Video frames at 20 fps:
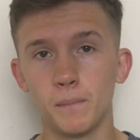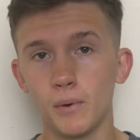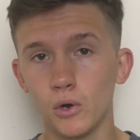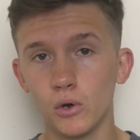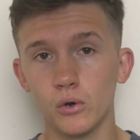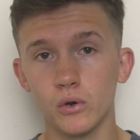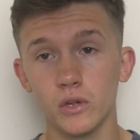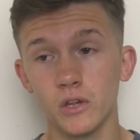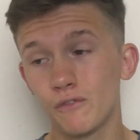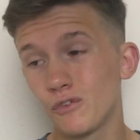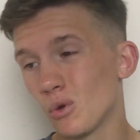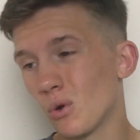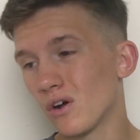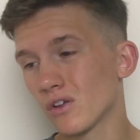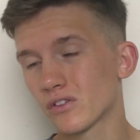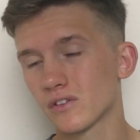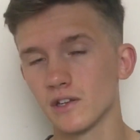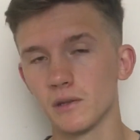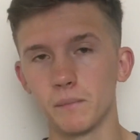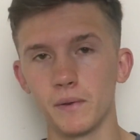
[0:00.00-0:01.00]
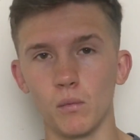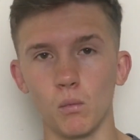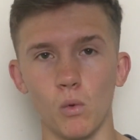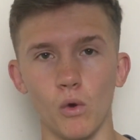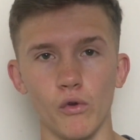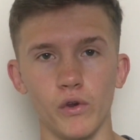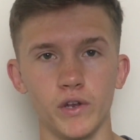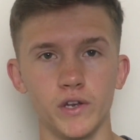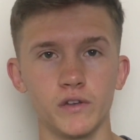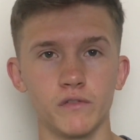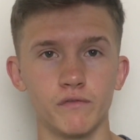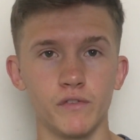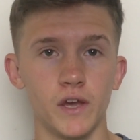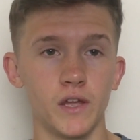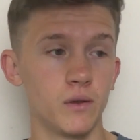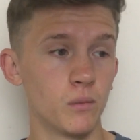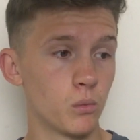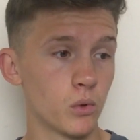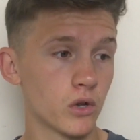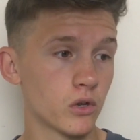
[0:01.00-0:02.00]
But if you are still a bit worried,
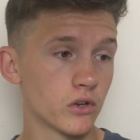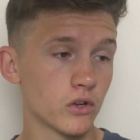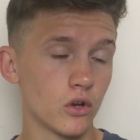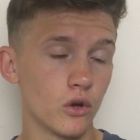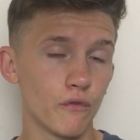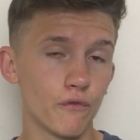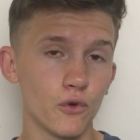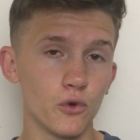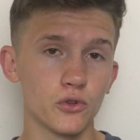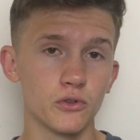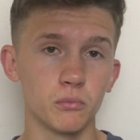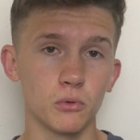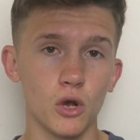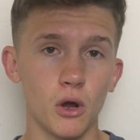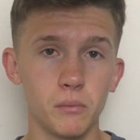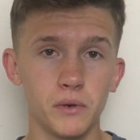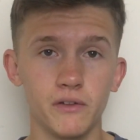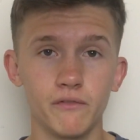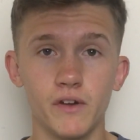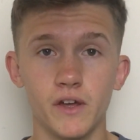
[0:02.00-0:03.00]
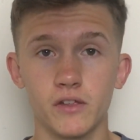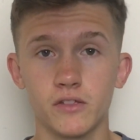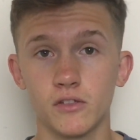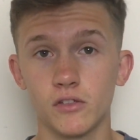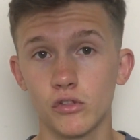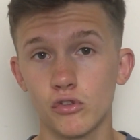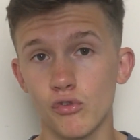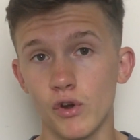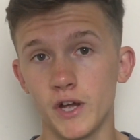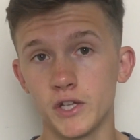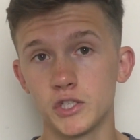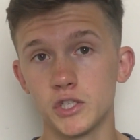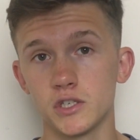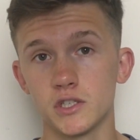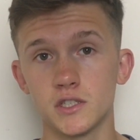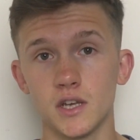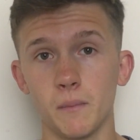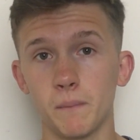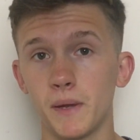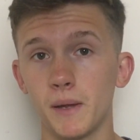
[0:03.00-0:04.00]
then we're going to go through some common investing
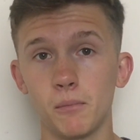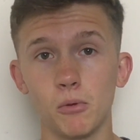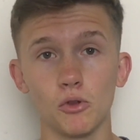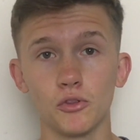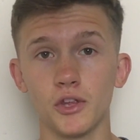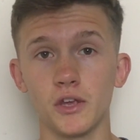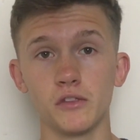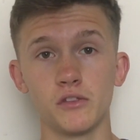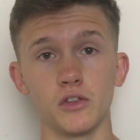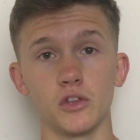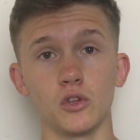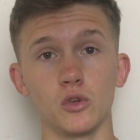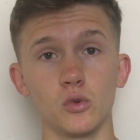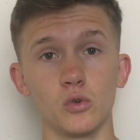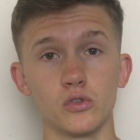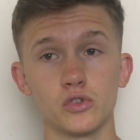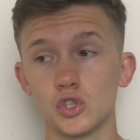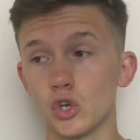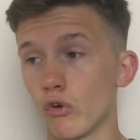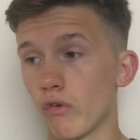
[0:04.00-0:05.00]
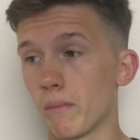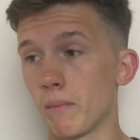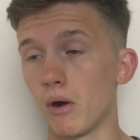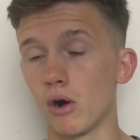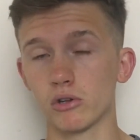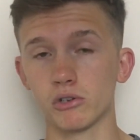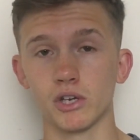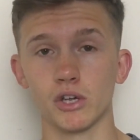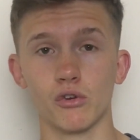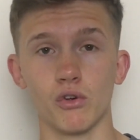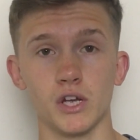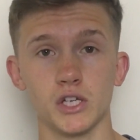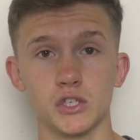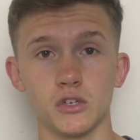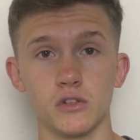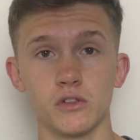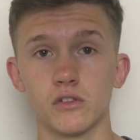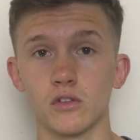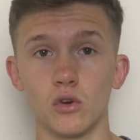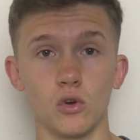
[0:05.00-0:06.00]
strategies that people tend to use during market
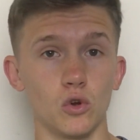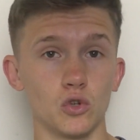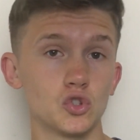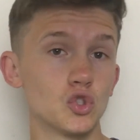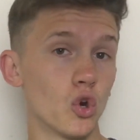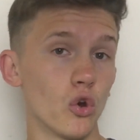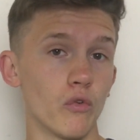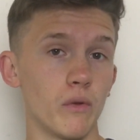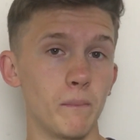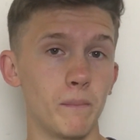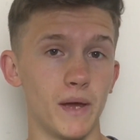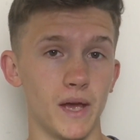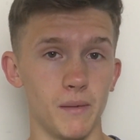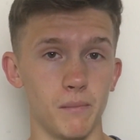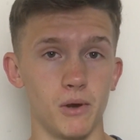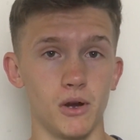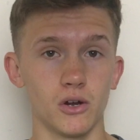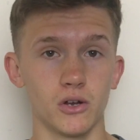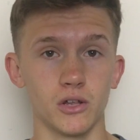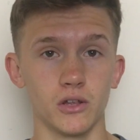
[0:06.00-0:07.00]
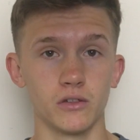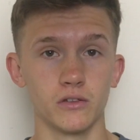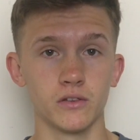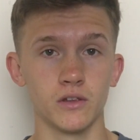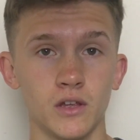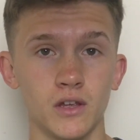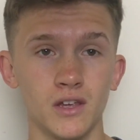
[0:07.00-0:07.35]
crashes or during bear markets.